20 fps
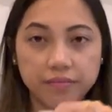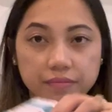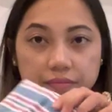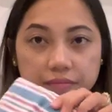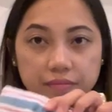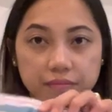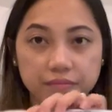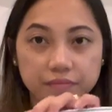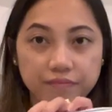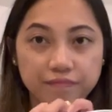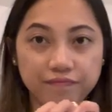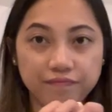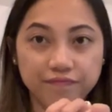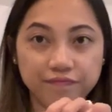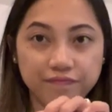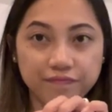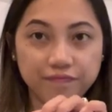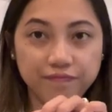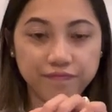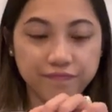
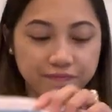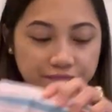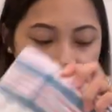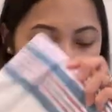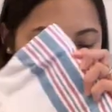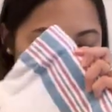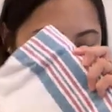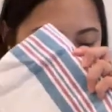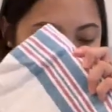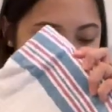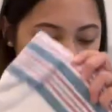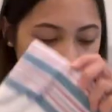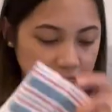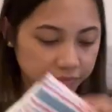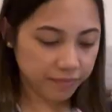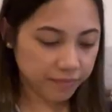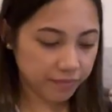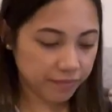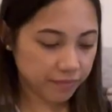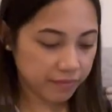
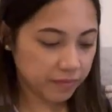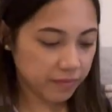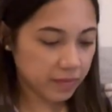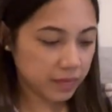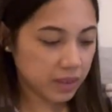[no speech]